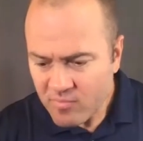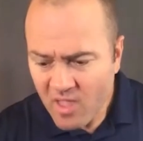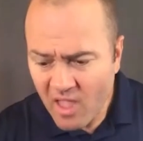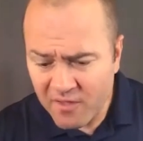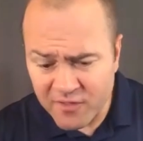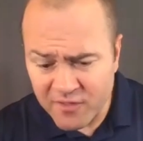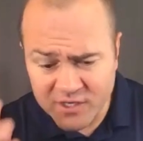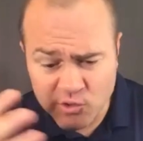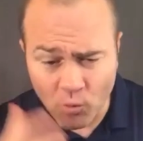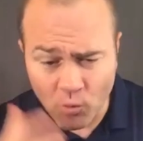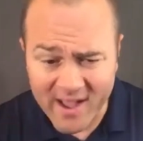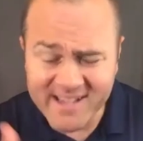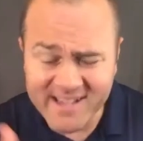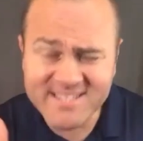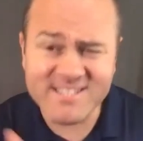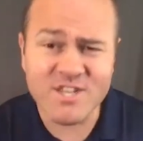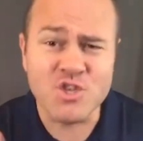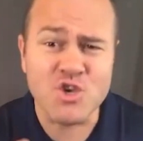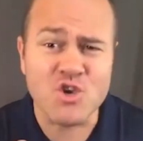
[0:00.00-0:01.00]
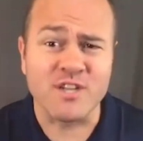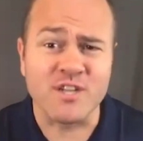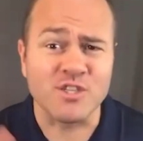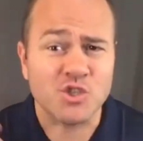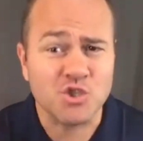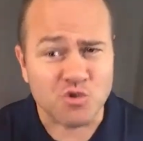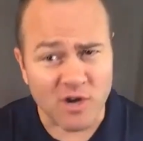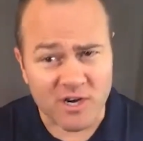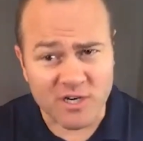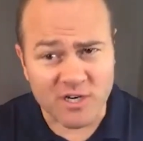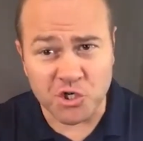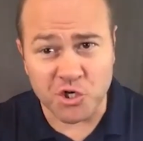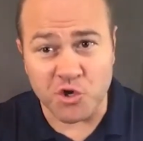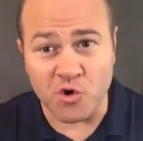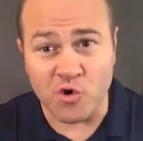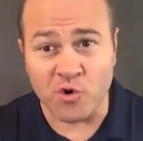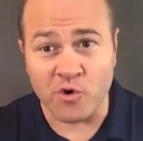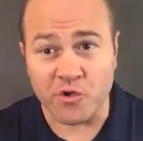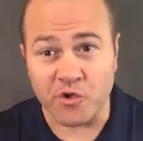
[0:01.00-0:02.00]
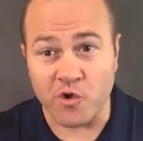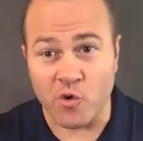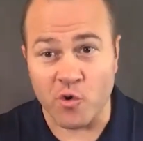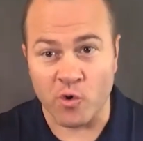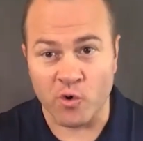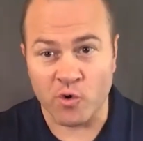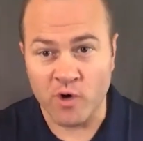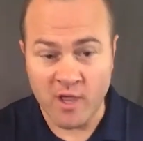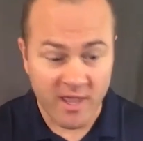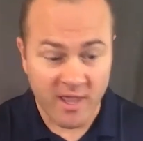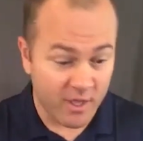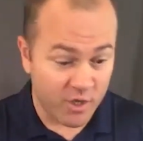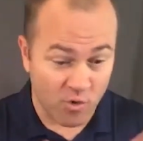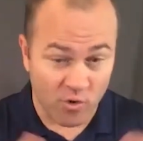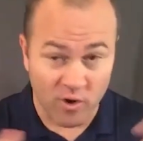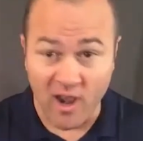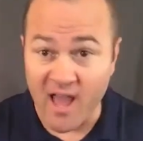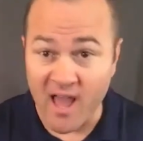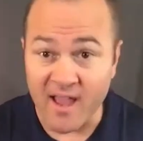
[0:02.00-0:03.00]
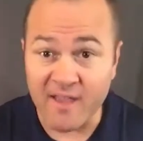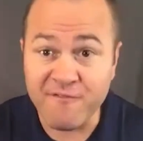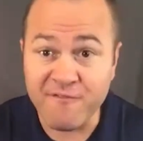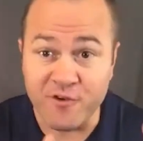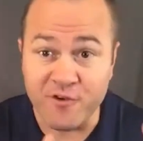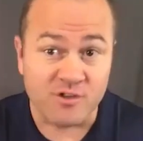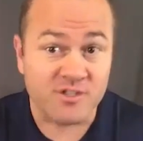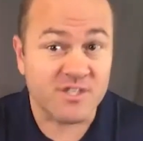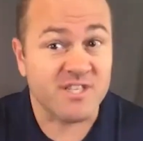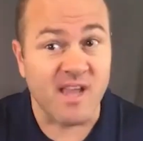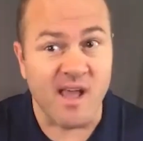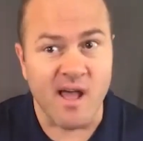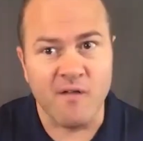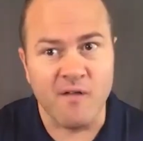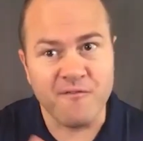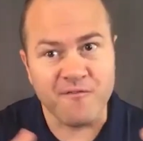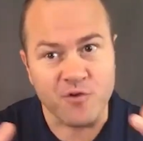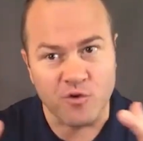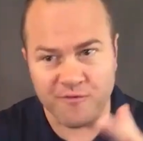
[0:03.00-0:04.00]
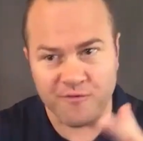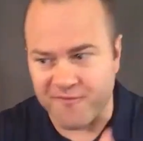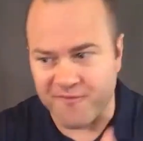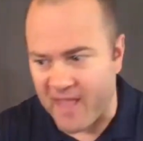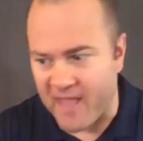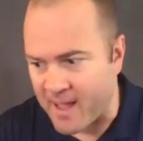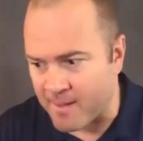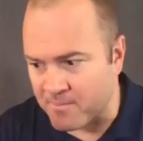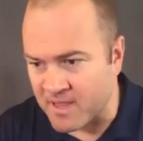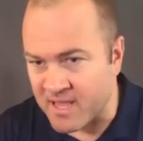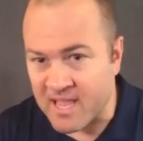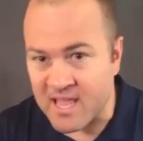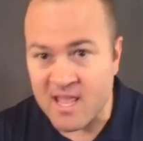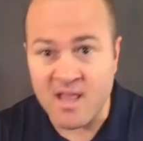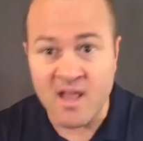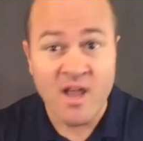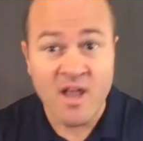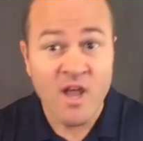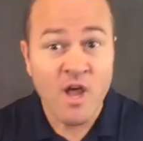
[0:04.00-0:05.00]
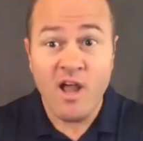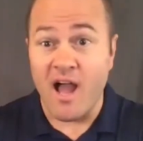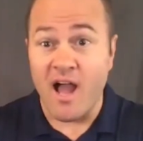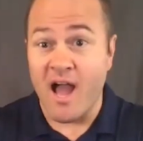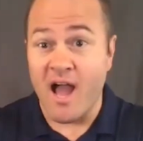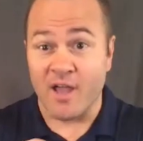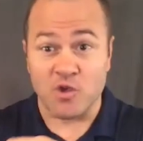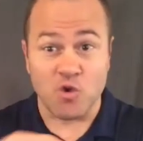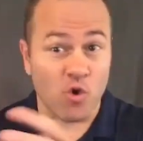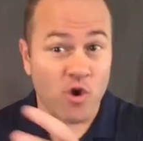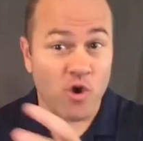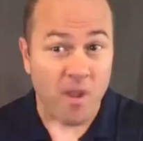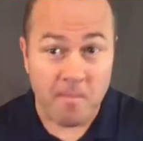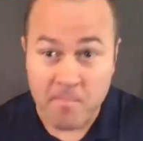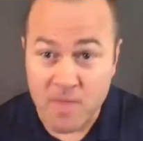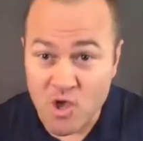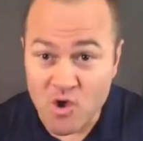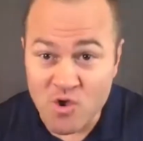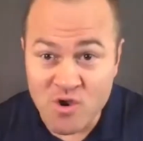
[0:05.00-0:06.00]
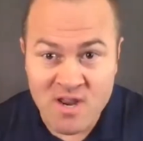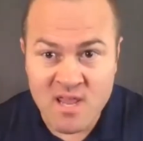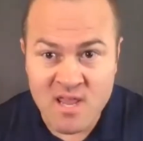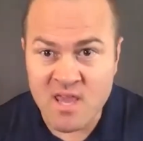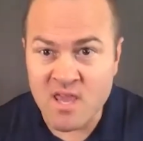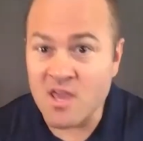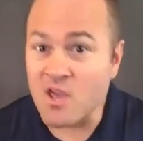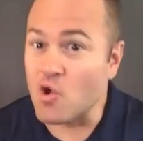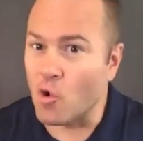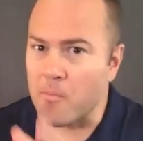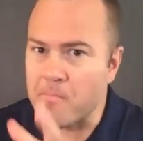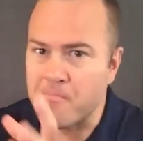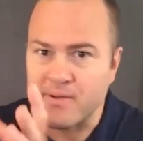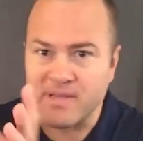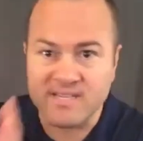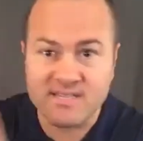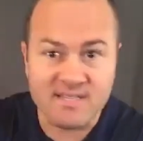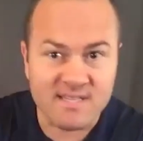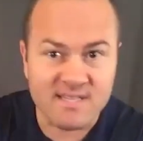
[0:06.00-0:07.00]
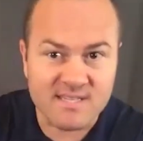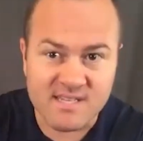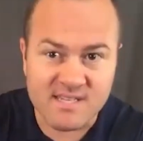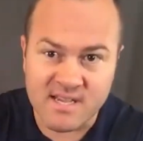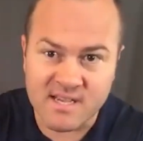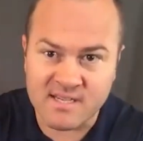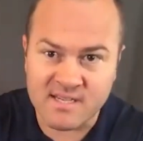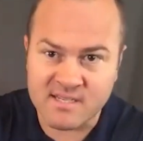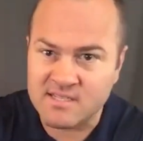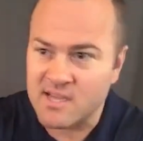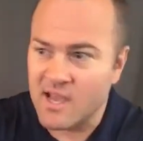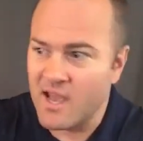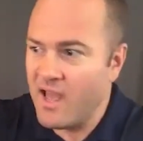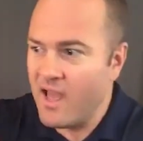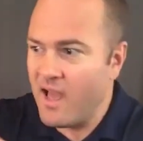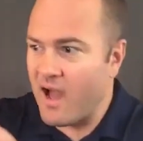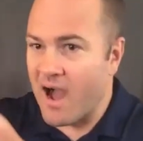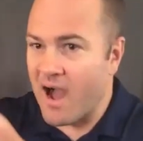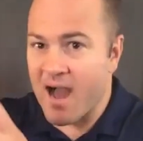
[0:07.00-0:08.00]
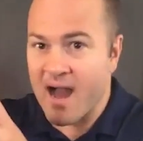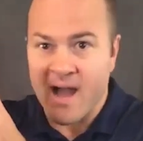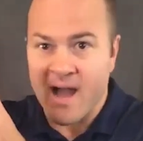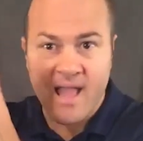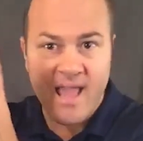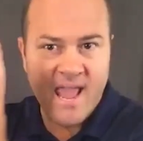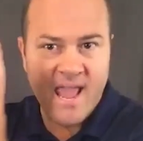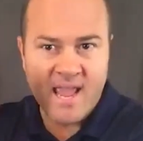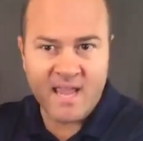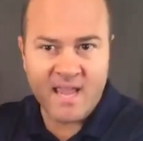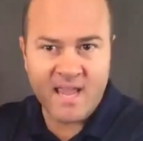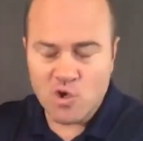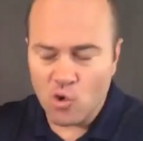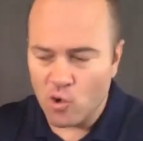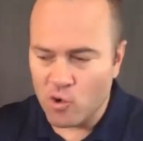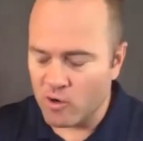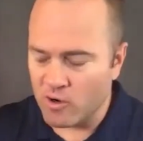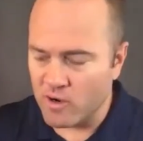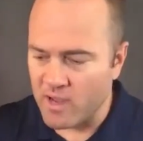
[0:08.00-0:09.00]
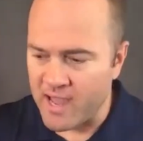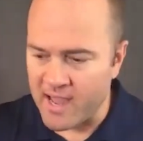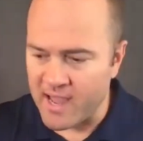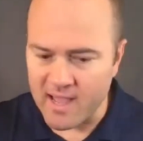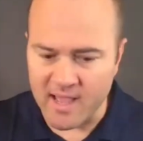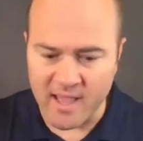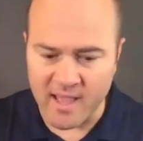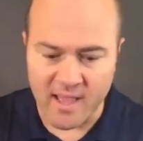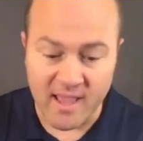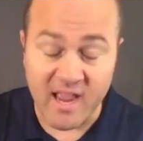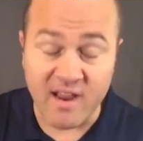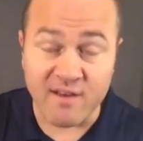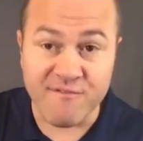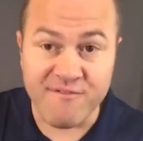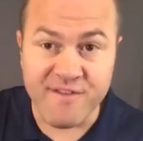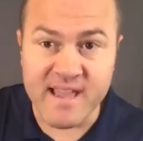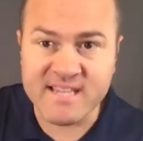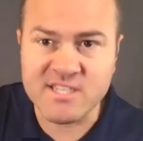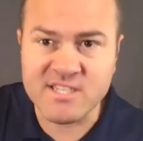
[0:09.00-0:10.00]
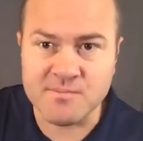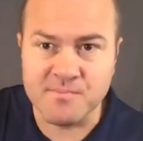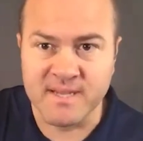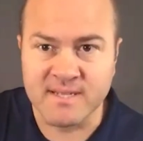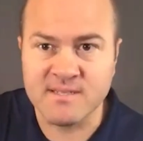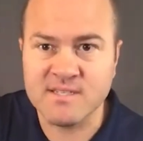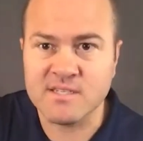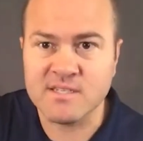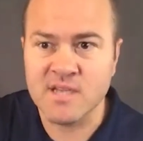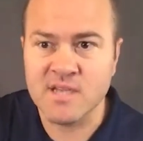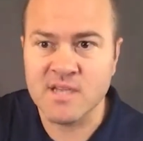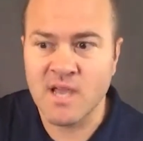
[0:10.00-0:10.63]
there's ways that you can structure your your your life for yourself, your family, uh, your community, your businesses, uh, and your uh, uh investments